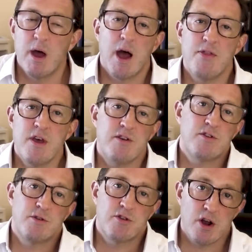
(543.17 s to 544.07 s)
And this,
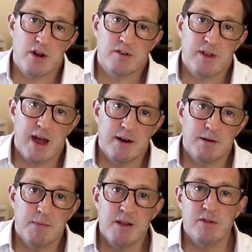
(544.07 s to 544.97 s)
to a certain extent,
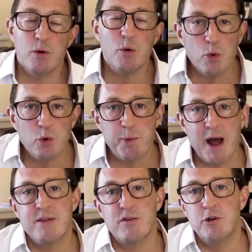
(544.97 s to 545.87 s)
means that all
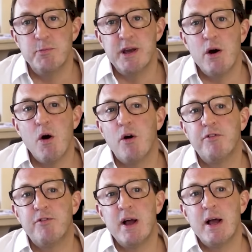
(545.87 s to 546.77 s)
bets could be off
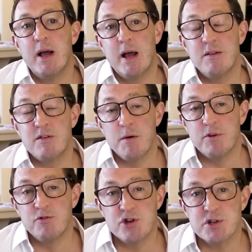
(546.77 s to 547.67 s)
in terms of
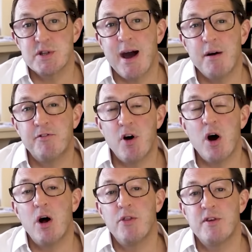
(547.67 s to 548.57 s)
just how
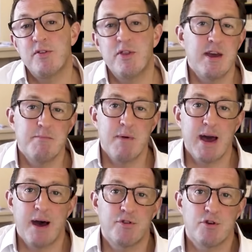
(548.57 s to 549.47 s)
far this theme may
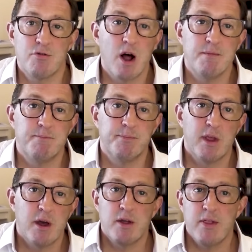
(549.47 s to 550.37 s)
have to run.
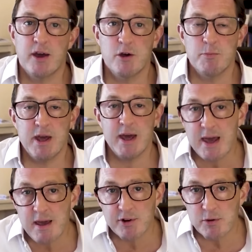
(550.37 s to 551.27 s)
There could be
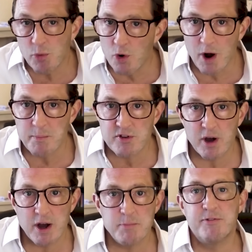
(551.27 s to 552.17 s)
even more
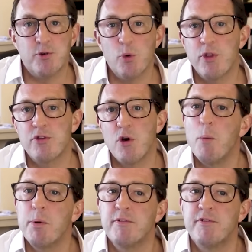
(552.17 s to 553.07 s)
upside before the top
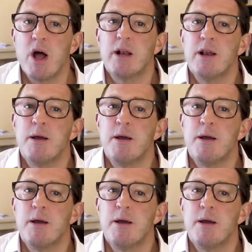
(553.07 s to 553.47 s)
finally